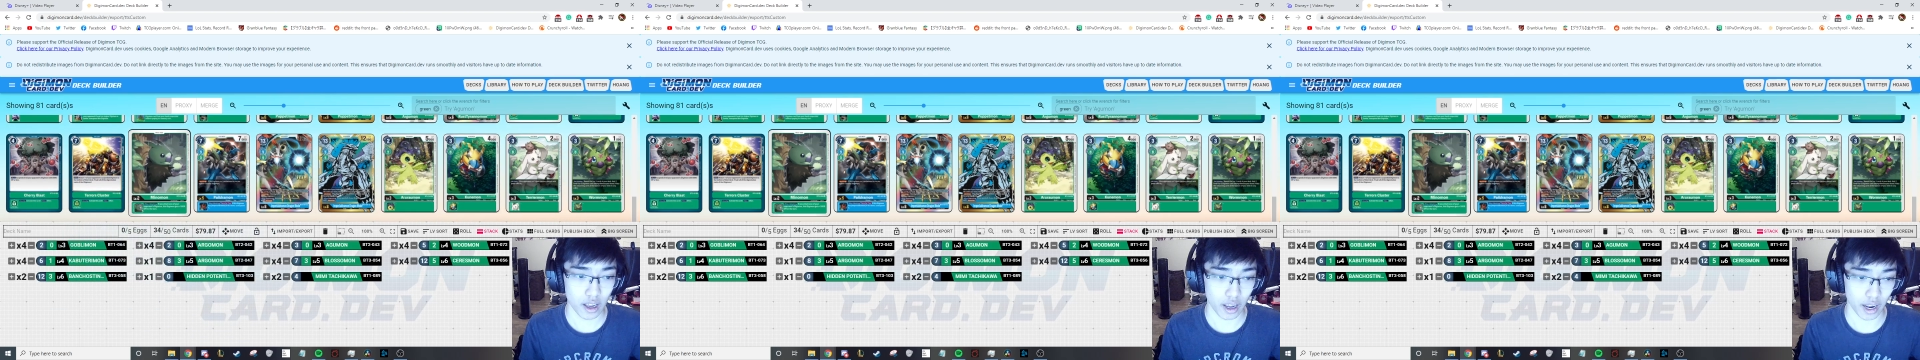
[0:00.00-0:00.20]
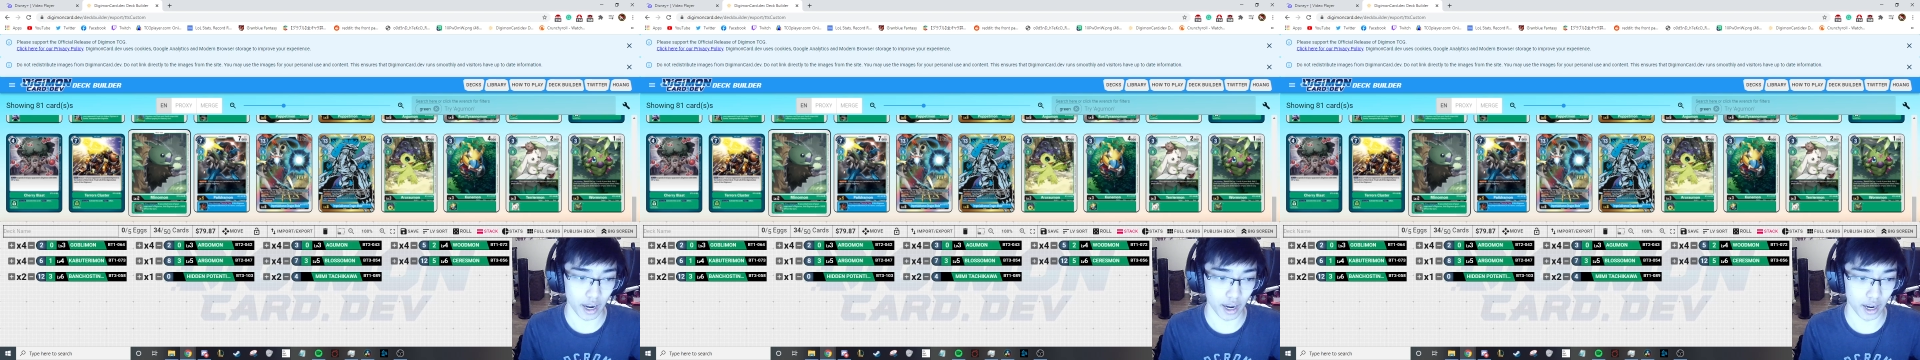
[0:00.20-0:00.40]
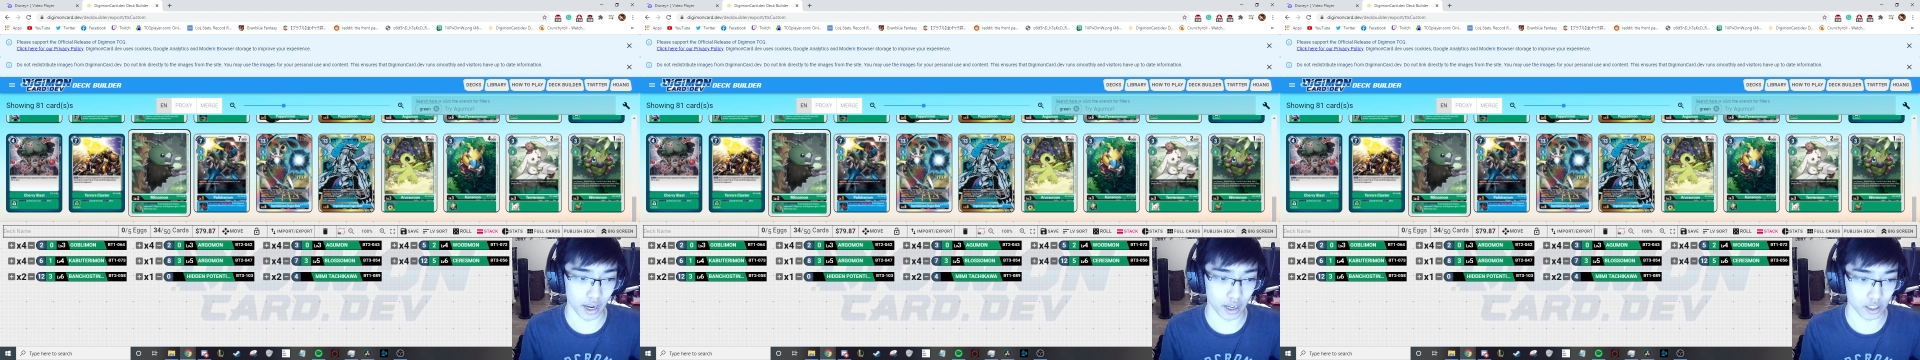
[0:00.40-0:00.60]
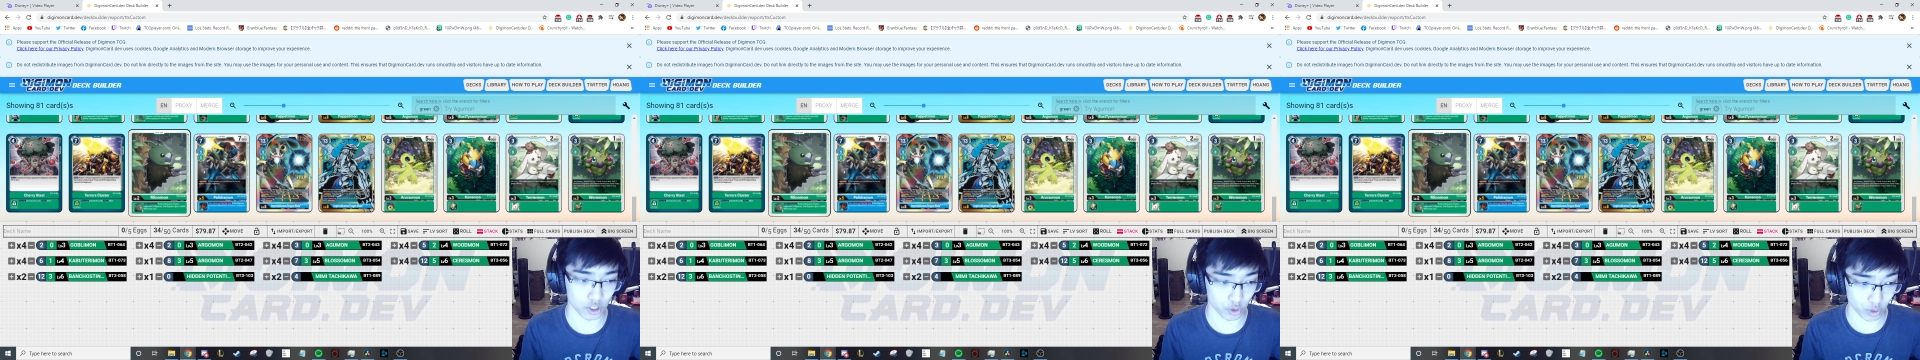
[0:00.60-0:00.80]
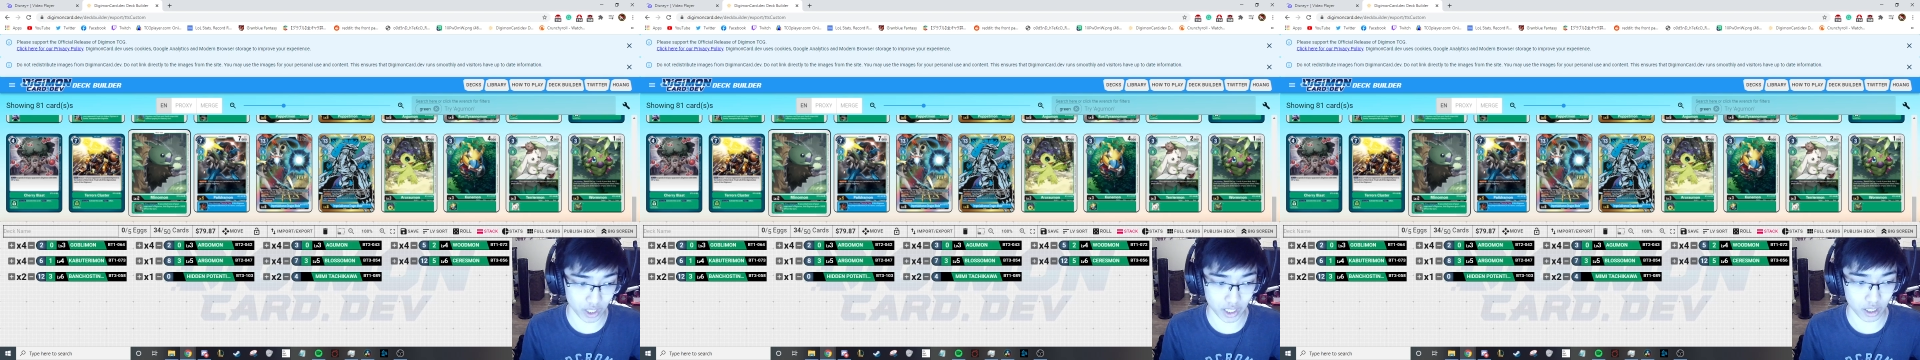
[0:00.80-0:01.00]
and
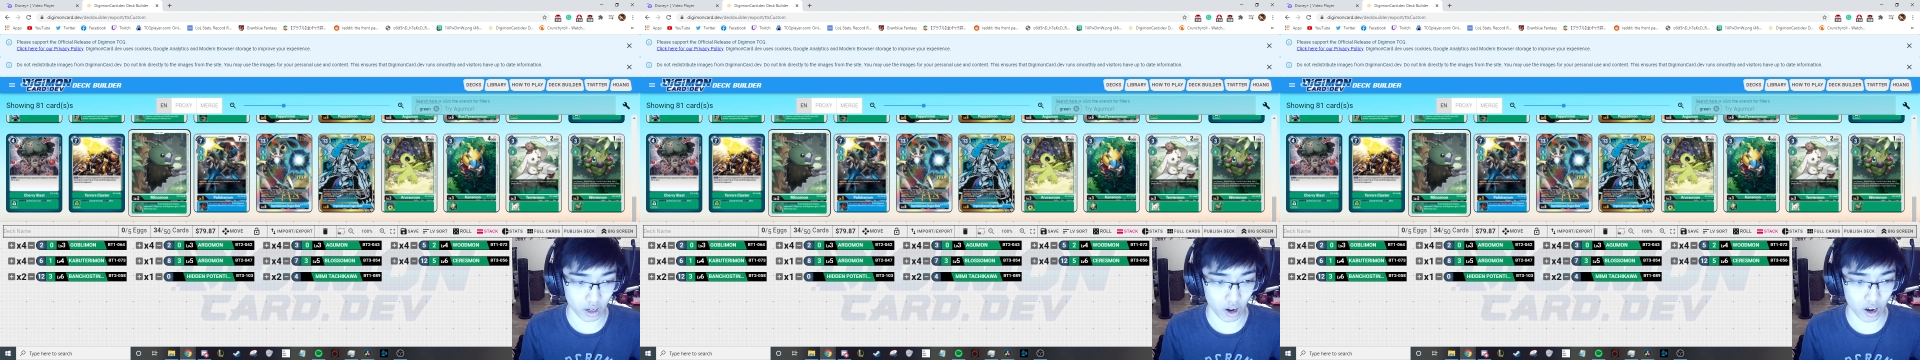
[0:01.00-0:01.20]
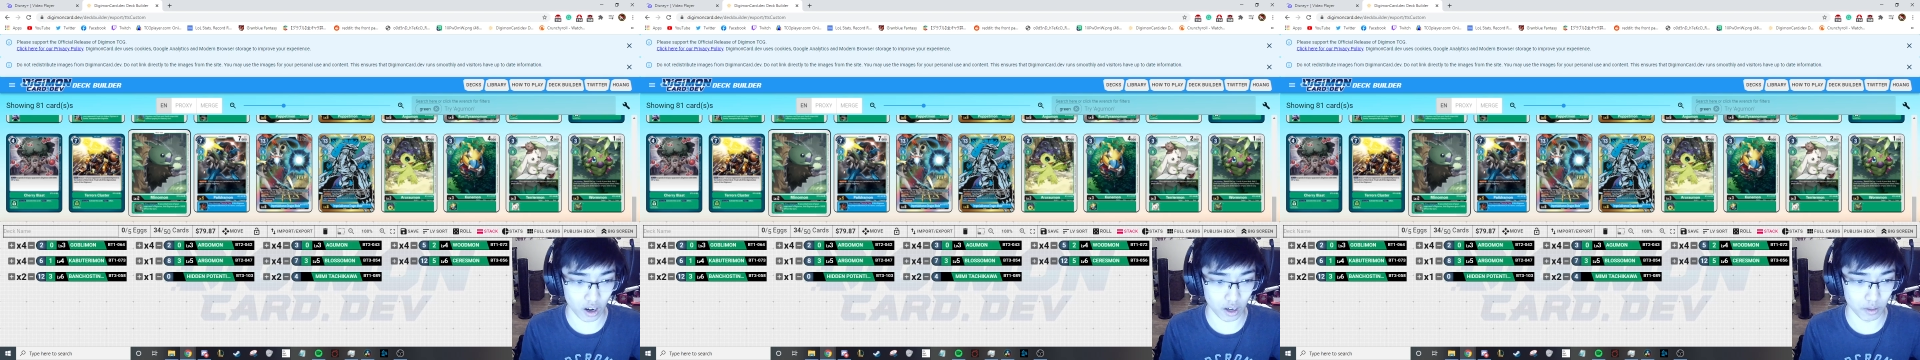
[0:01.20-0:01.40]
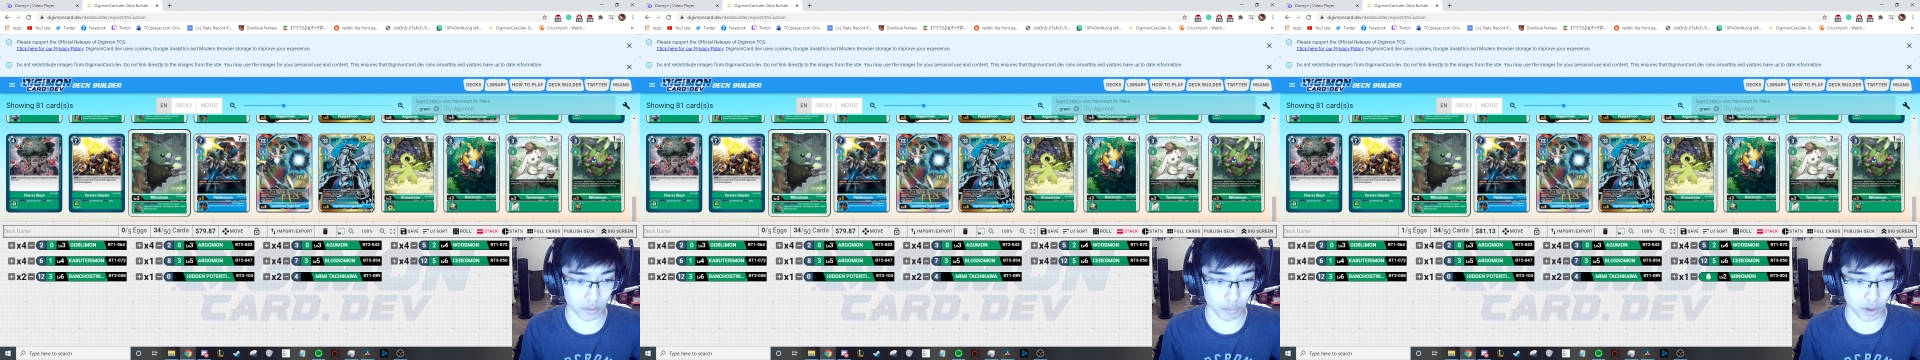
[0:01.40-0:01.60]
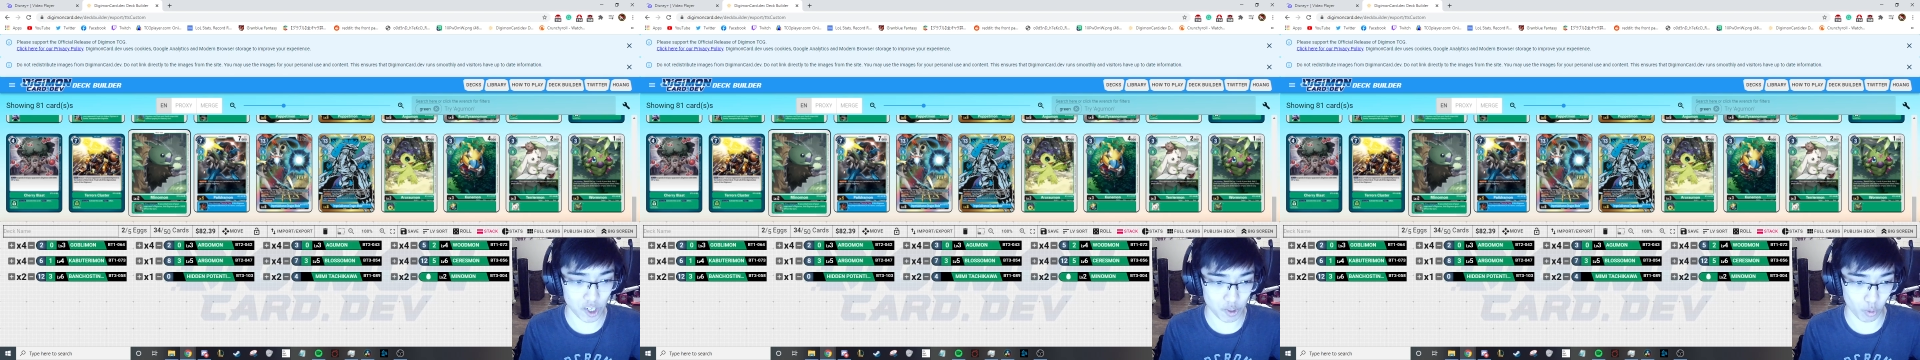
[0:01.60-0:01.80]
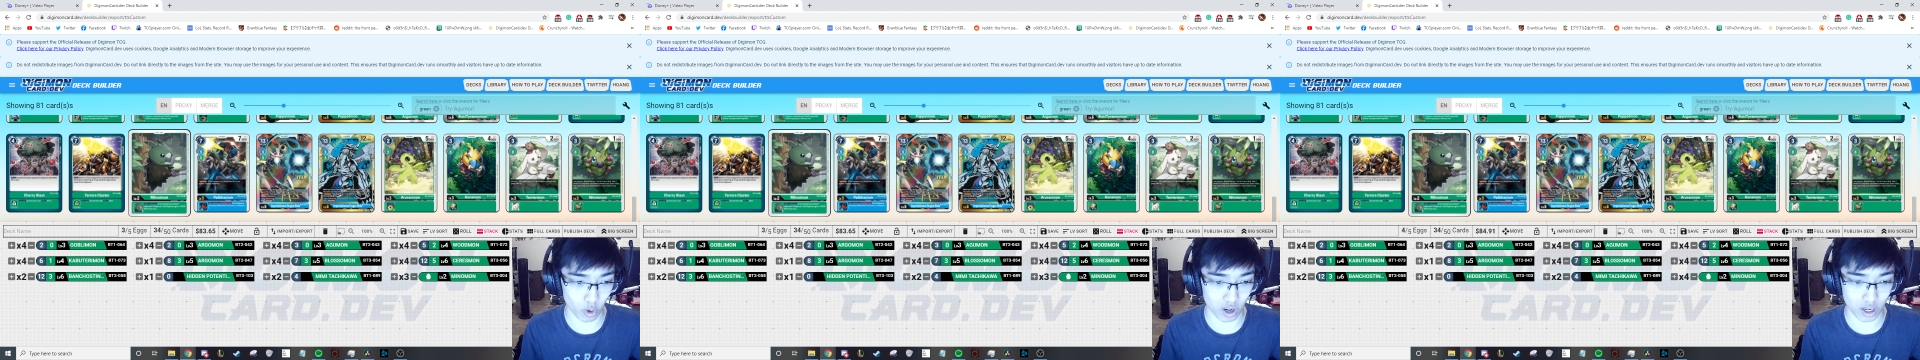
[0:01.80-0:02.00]
Green are
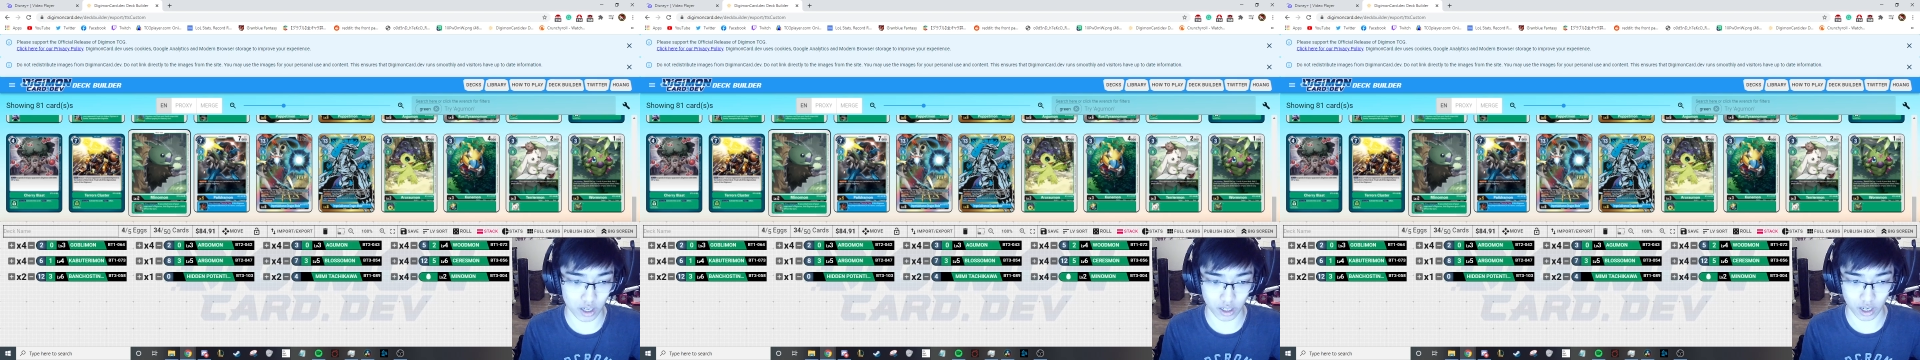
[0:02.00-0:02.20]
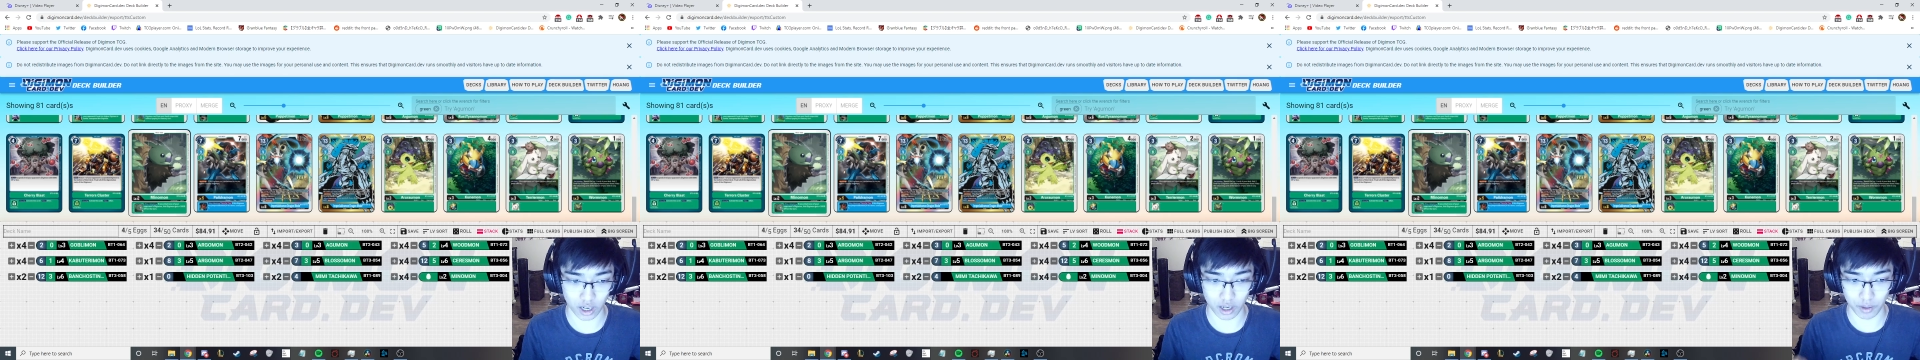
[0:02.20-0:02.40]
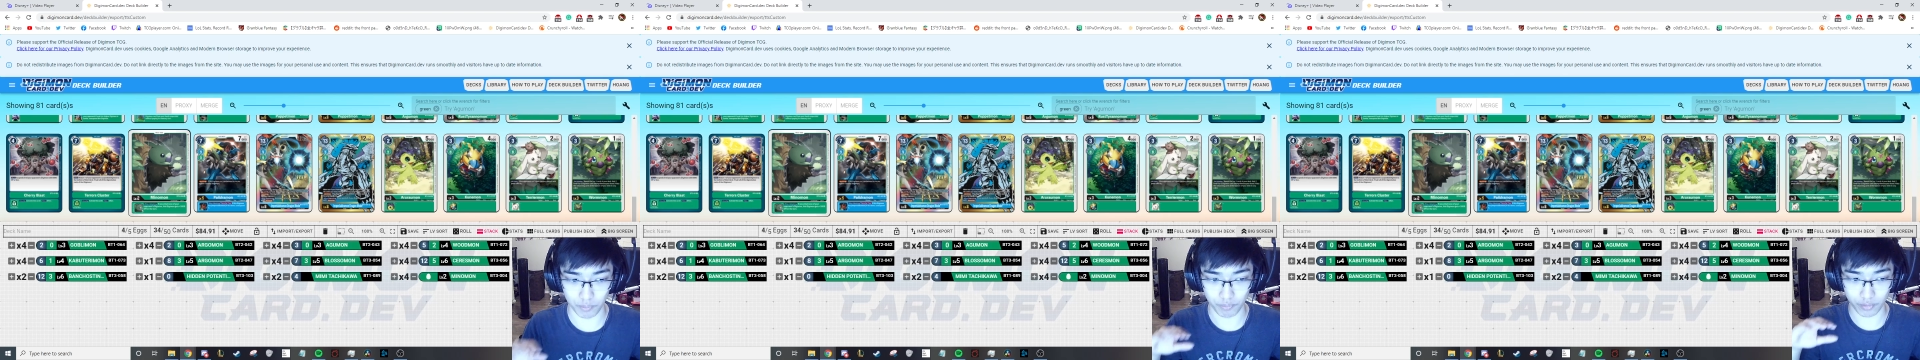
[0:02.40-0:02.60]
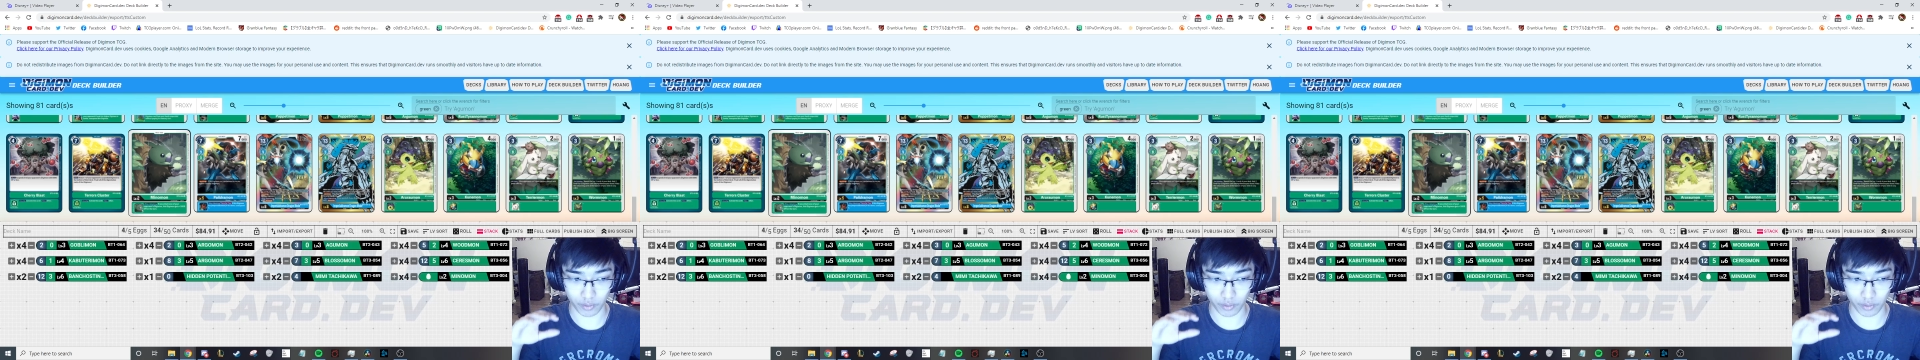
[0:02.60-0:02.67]
much more